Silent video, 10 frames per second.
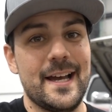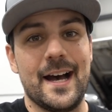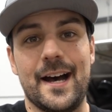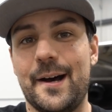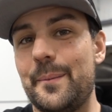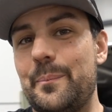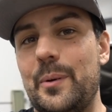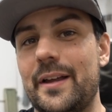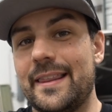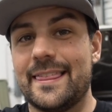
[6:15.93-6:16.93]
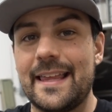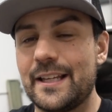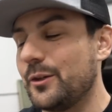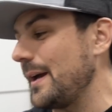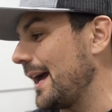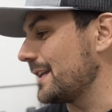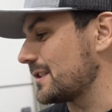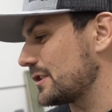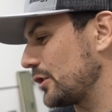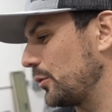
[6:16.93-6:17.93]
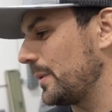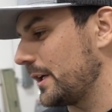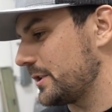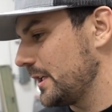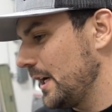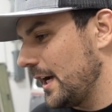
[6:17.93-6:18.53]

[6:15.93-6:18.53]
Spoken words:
But thank you guys so much.